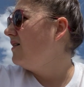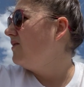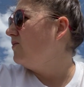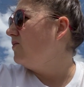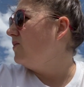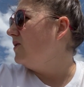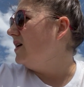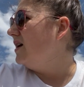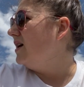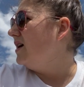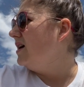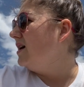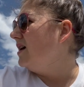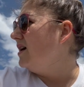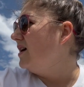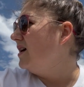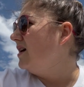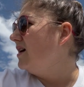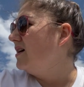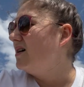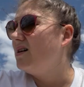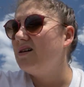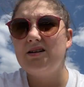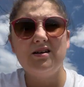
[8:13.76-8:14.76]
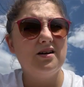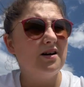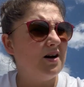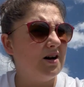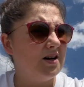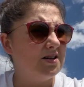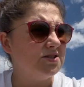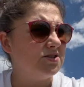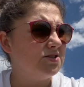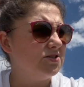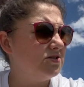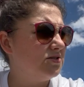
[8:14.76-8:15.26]
We
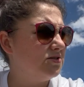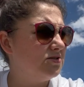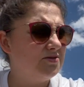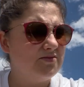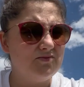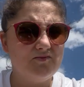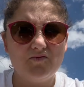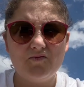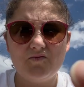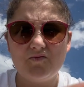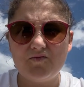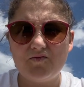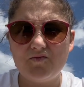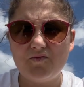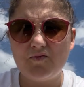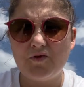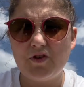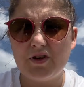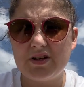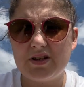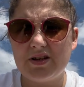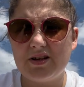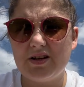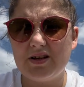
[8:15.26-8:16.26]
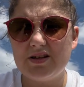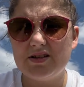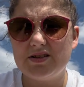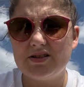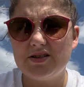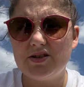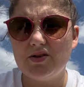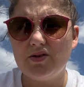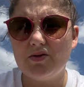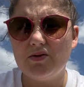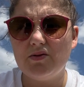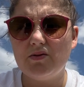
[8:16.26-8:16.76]
are ridden
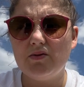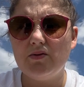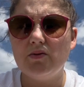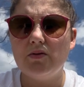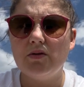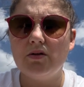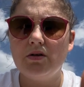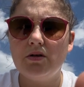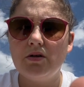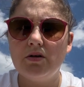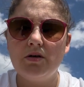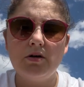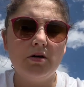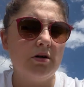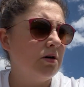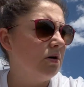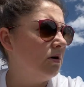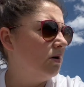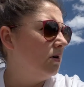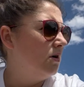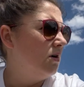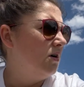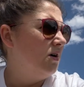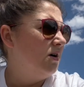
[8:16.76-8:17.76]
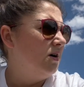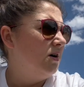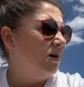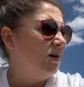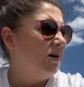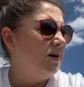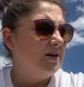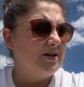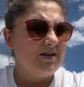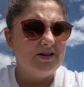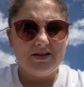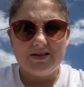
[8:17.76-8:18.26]
into
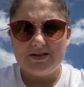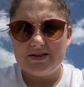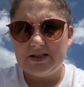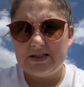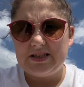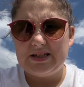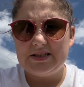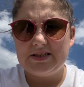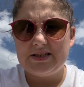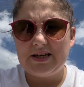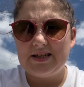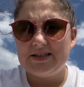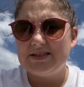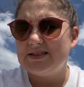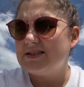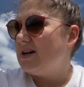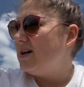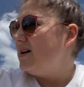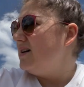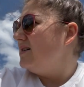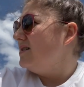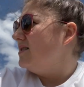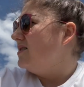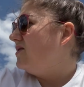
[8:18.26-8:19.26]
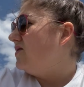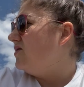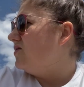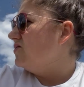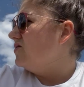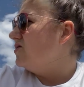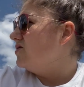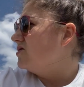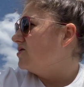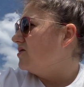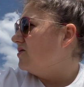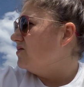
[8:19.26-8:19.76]
the city centre on
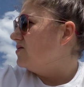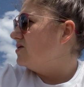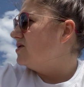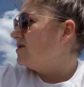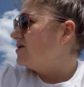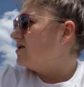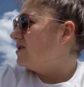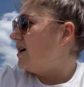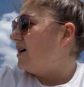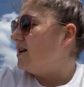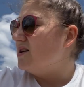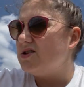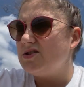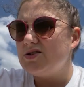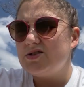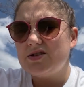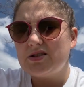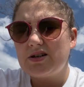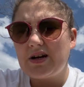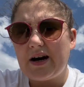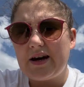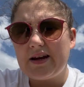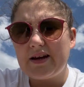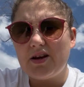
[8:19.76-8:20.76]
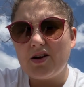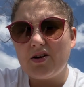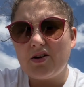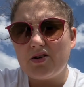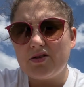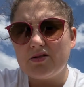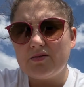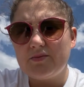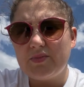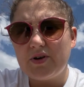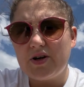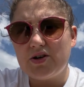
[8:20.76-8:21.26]
the scooters. Hanna's carrying
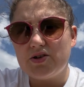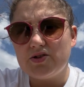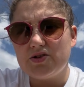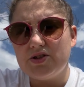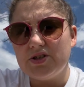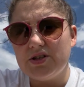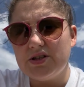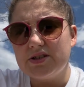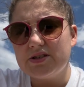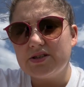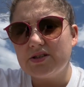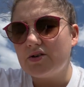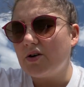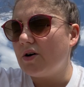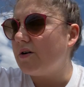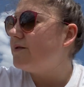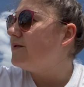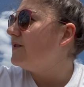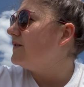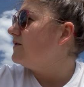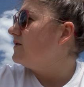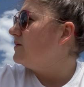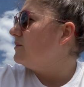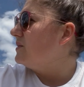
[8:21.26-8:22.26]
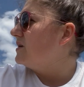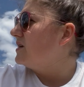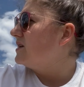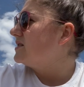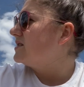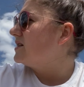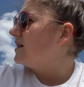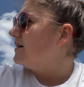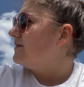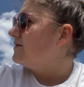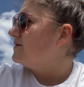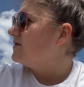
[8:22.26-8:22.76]
on because she's still got 50
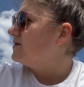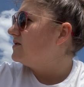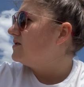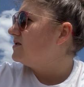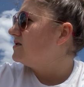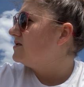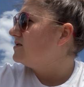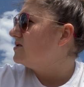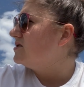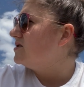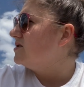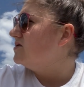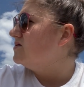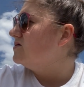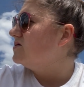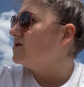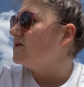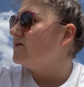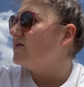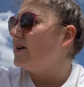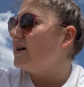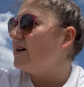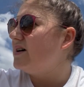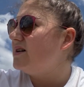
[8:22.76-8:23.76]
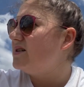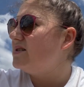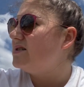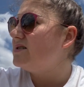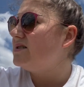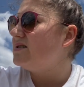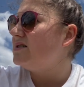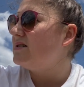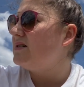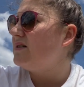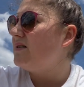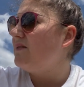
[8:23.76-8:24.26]
minutes left to use of
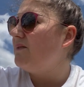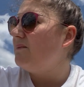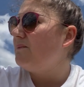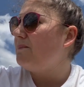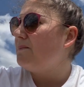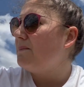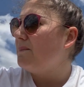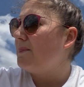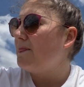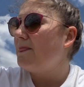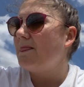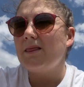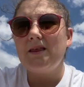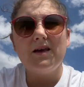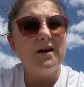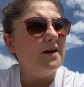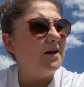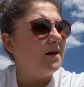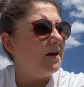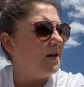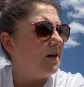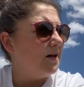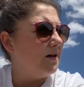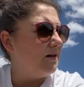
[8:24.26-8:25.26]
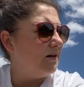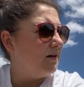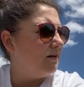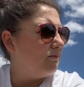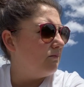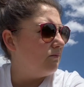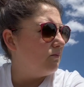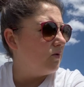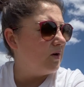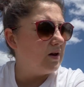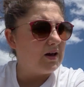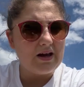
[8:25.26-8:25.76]
hers. Uh, um,
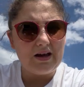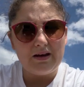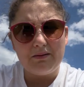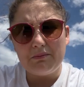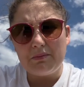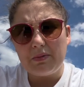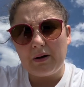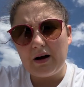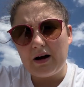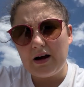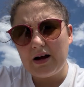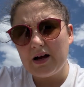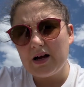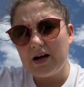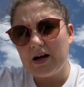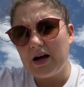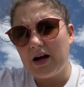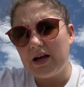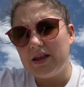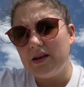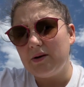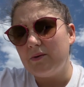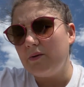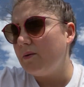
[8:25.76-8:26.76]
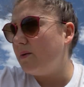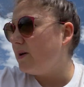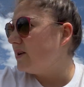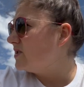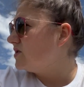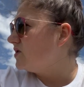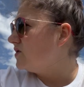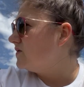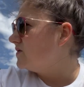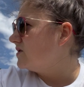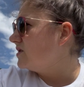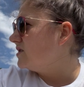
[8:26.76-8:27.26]
we came back and then we went
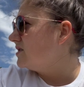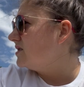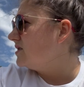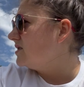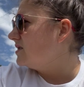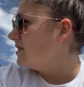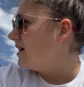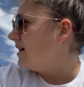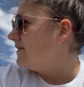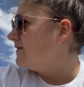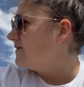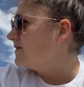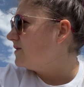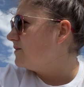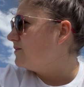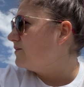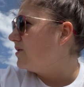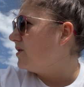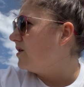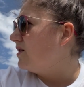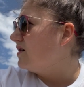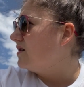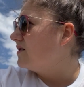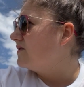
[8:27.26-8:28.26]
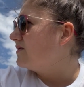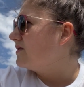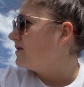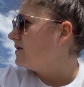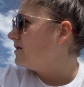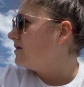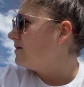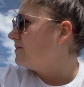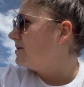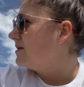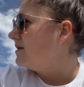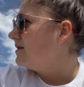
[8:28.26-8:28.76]
over to Sefton Park for a
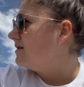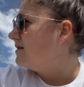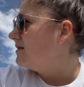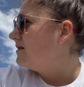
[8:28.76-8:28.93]
little bit.